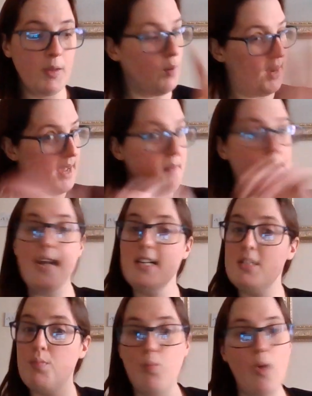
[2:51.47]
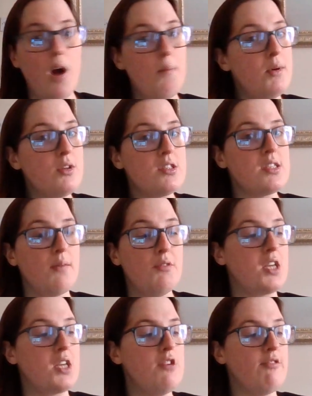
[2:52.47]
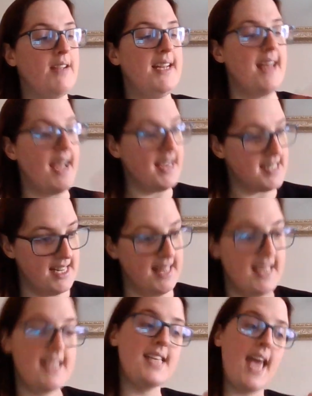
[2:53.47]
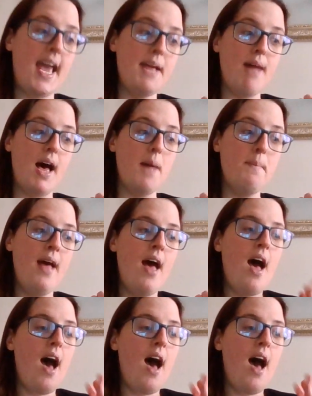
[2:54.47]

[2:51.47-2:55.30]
when I picked what books I was going to read next, and this came up,